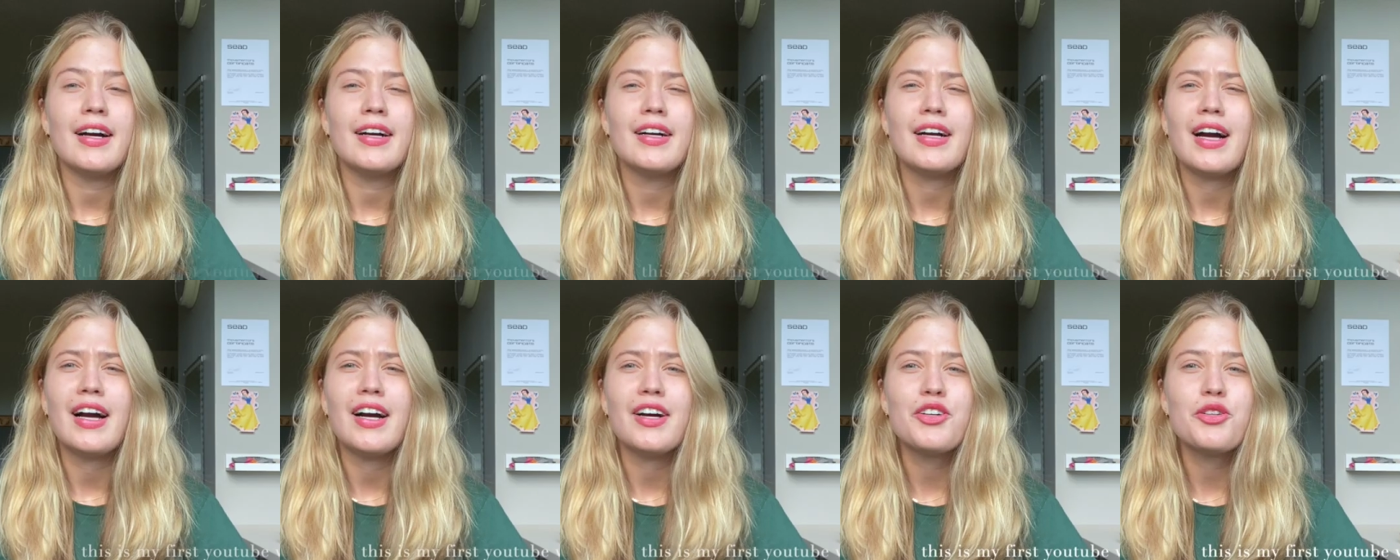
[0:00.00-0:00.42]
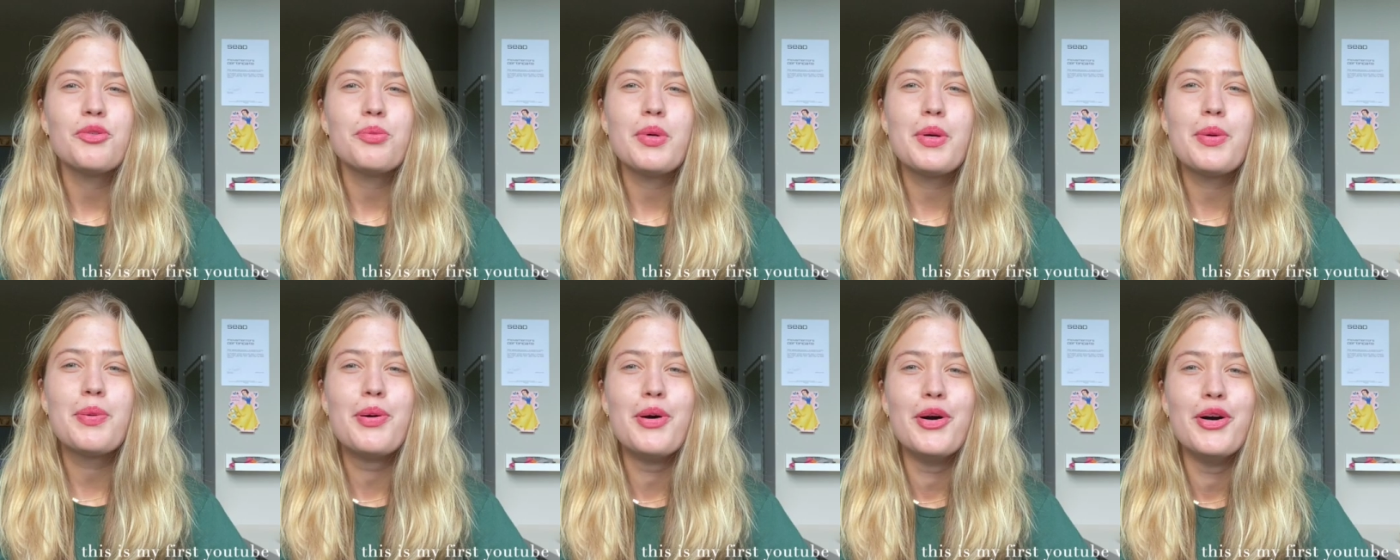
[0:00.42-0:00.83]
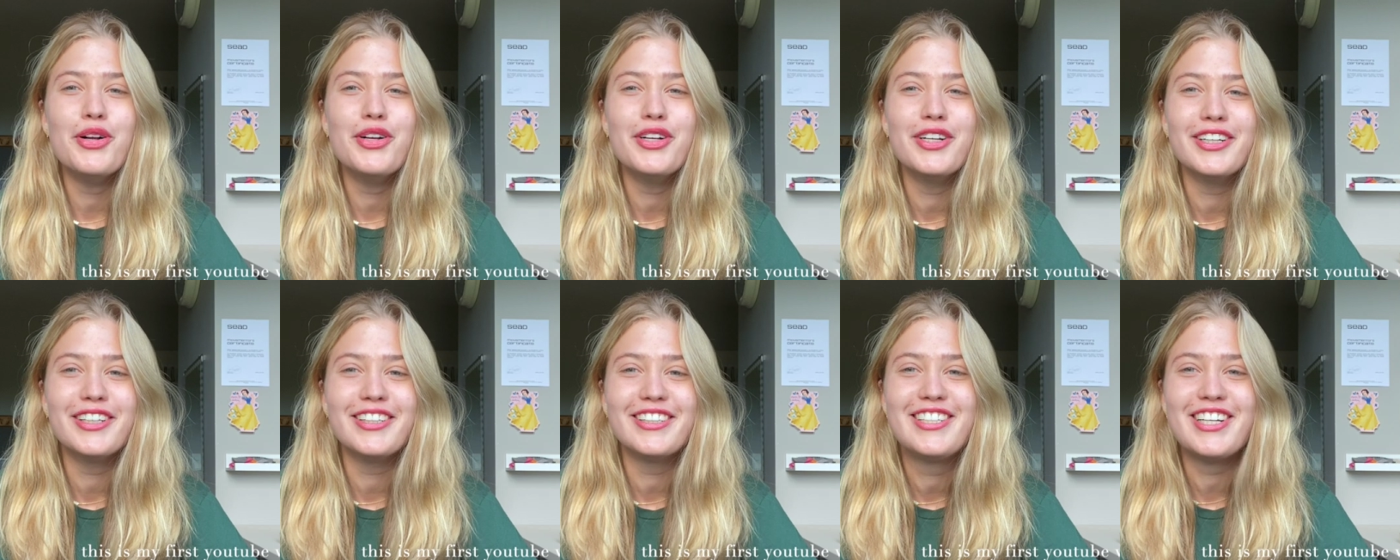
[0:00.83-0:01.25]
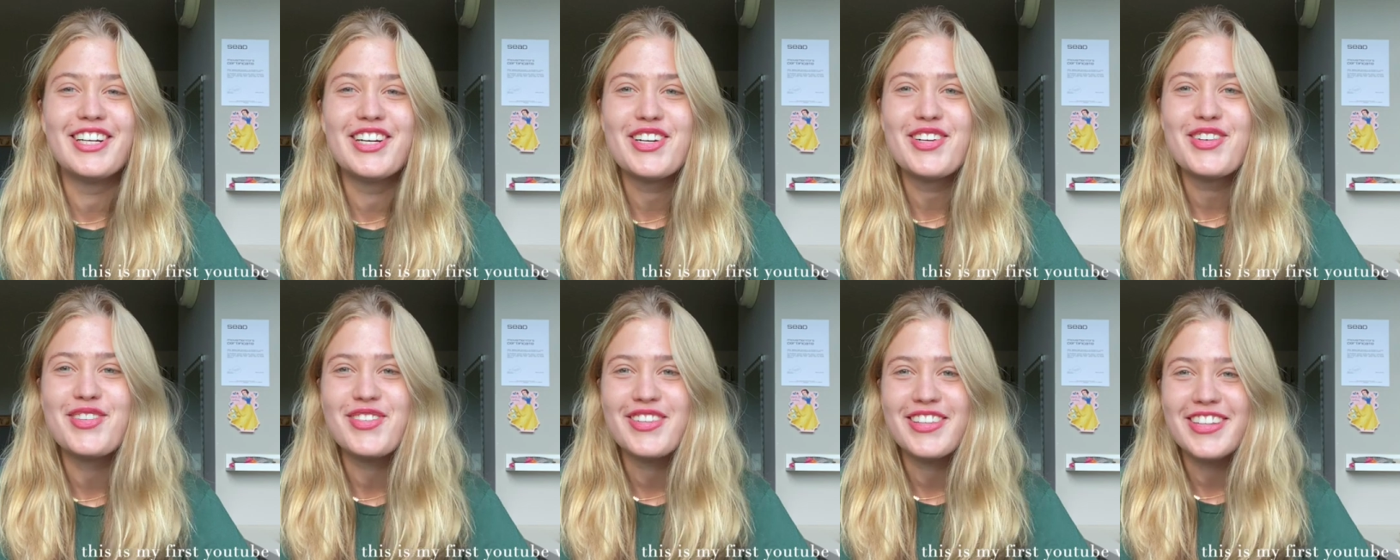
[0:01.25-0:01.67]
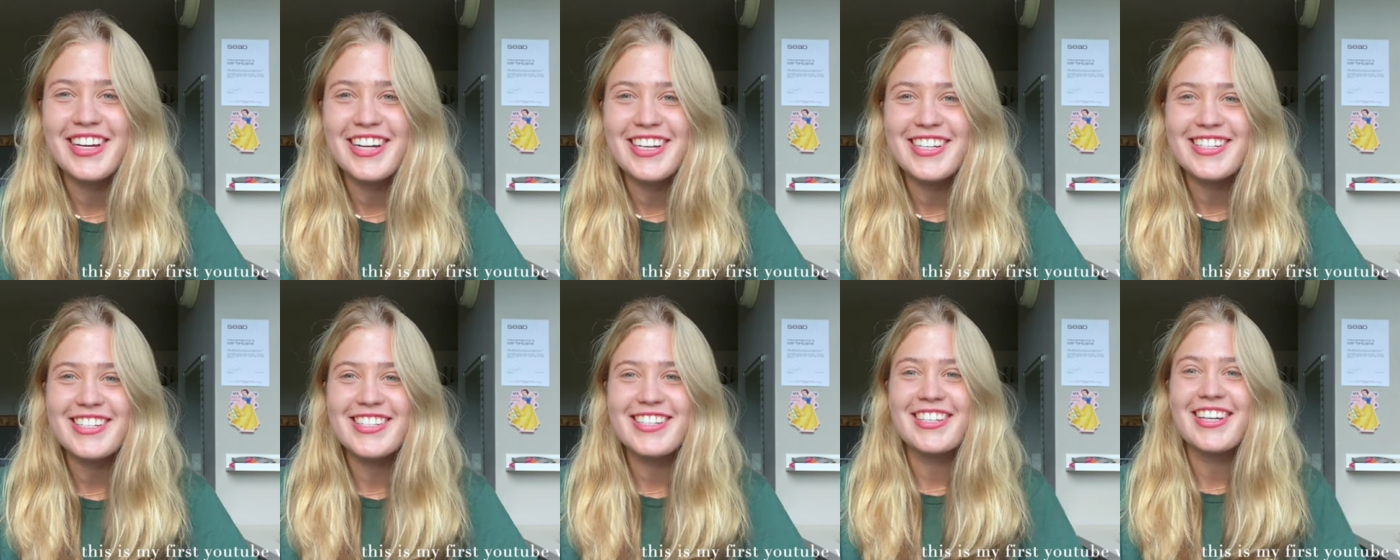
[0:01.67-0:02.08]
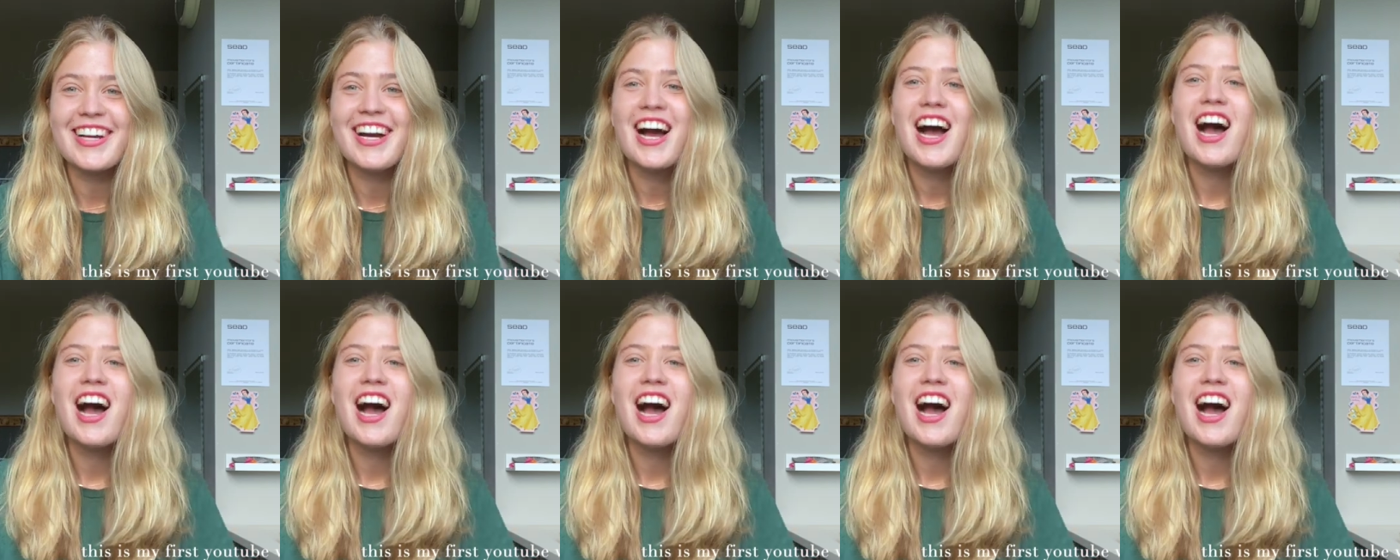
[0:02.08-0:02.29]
How do people do this?